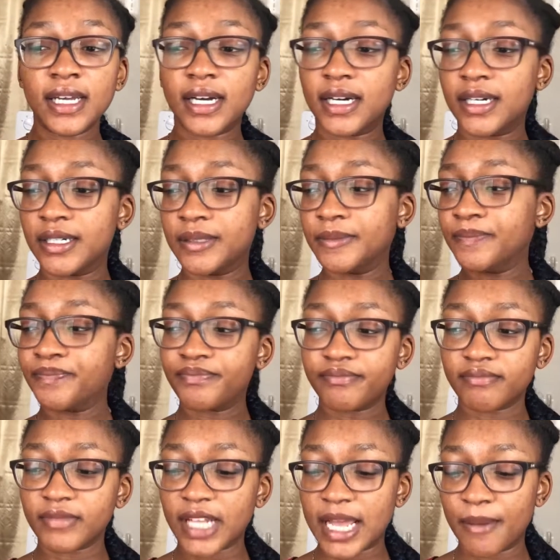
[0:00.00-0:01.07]

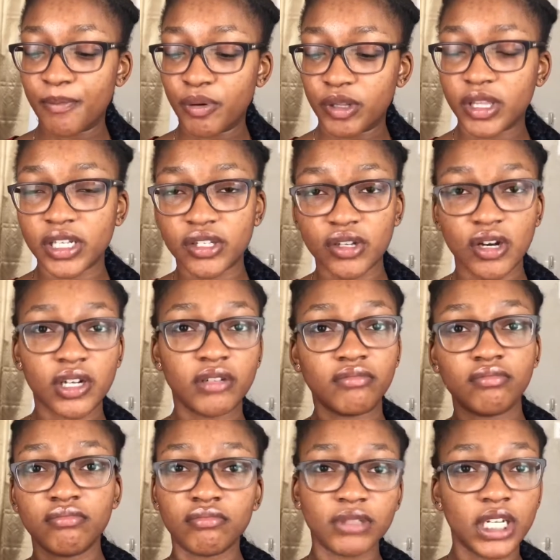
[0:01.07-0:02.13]
and put this on,
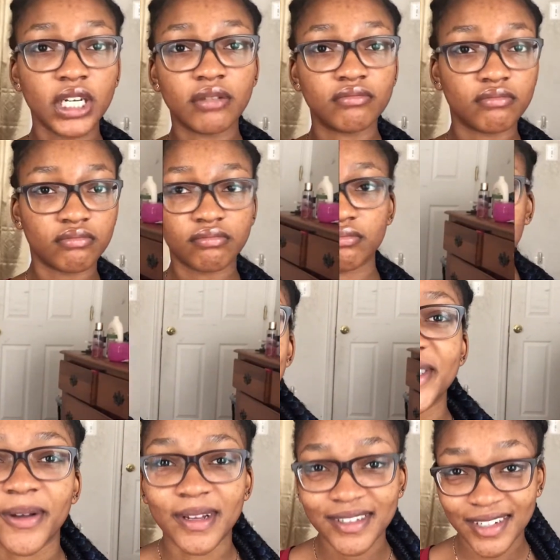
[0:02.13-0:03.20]
and yeah. Okay,
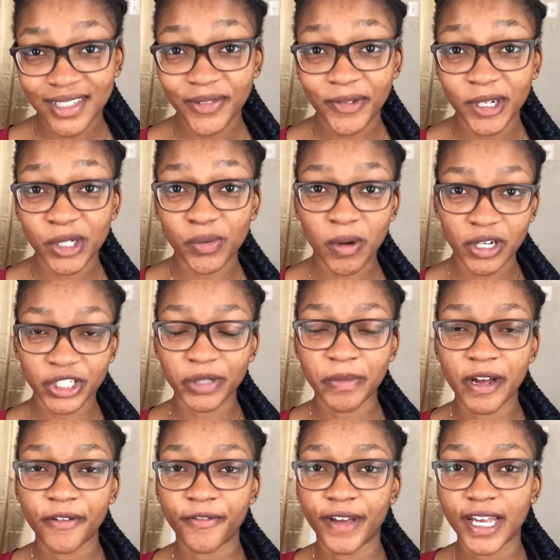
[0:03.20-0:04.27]
so I just finished washing
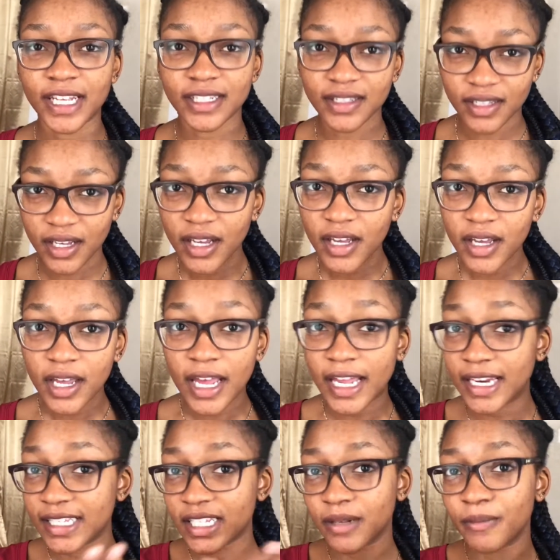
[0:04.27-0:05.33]
my face
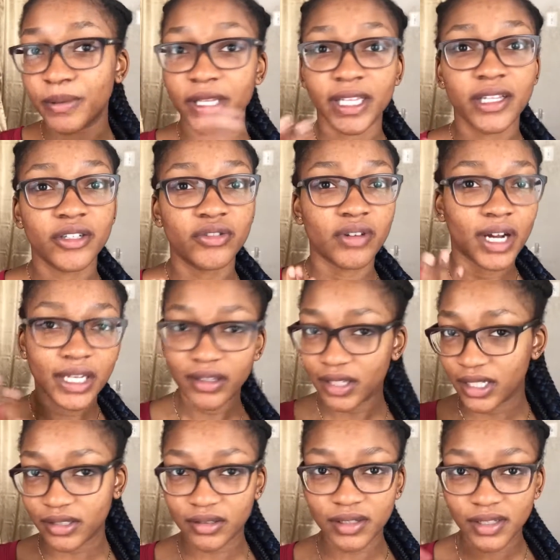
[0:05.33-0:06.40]
and it's completely dry.
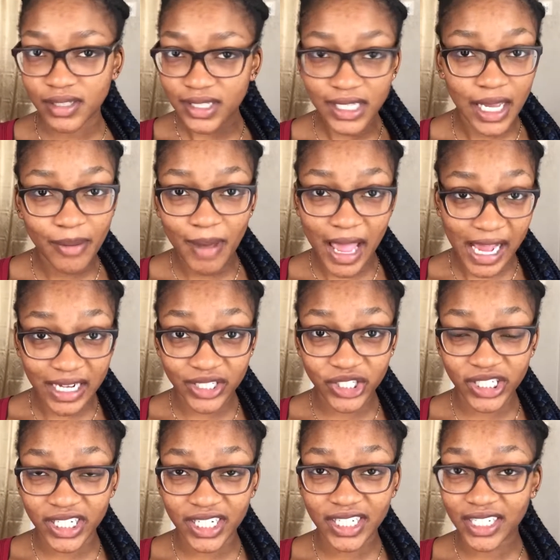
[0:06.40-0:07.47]
Like you can see I'm
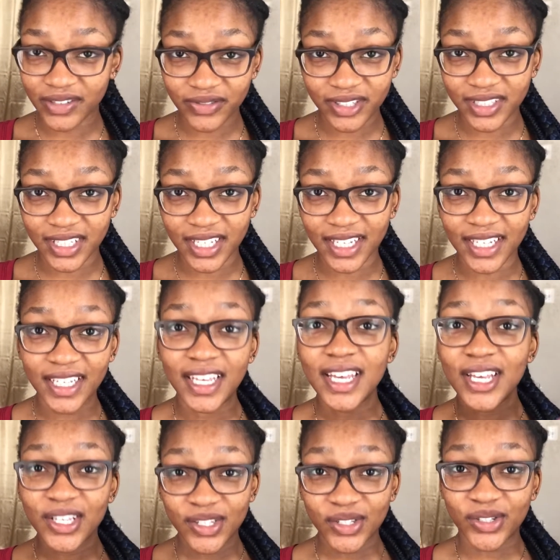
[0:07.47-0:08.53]
ashy and everything.
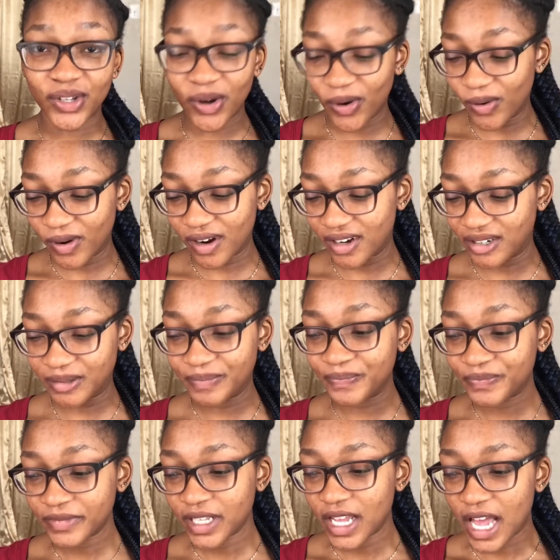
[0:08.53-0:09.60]
So
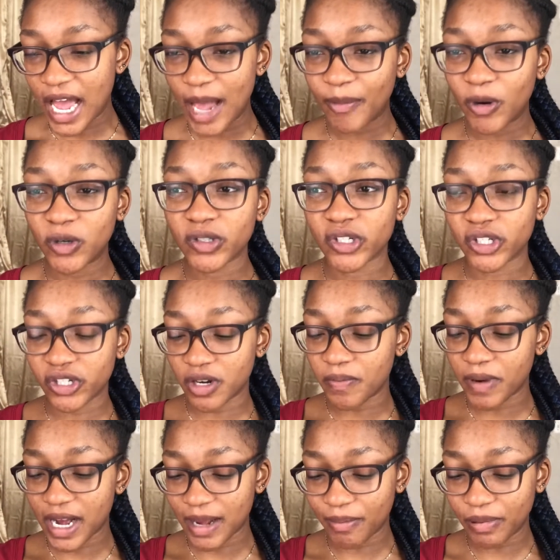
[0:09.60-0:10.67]
I'm going to start
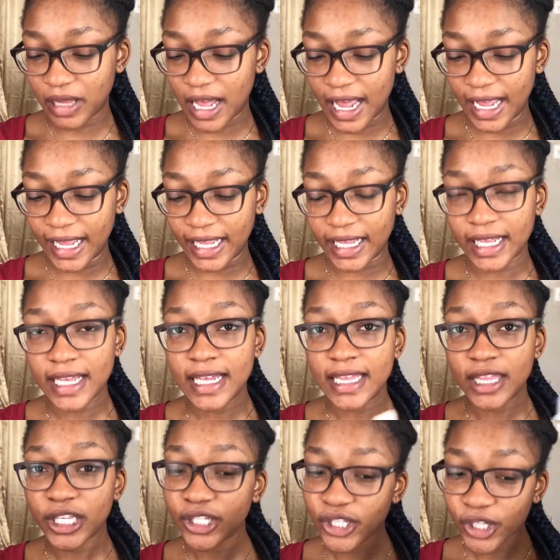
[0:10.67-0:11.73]
by applying
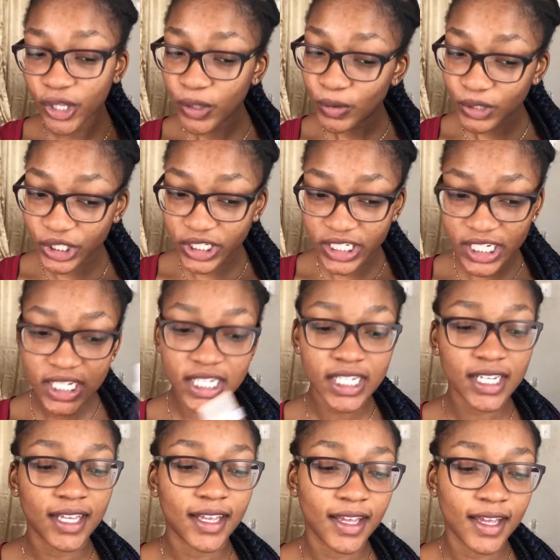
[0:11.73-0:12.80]
the solution.